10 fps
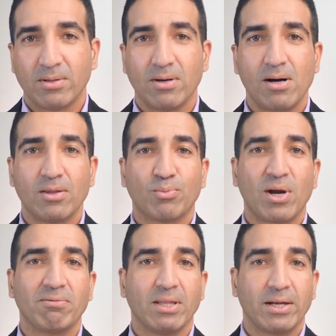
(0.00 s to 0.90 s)
All the
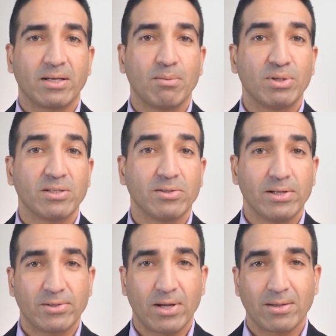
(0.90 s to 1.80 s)
private lending companies
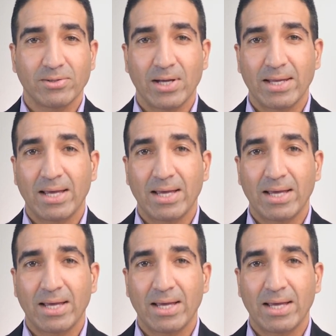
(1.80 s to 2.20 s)
listed on the site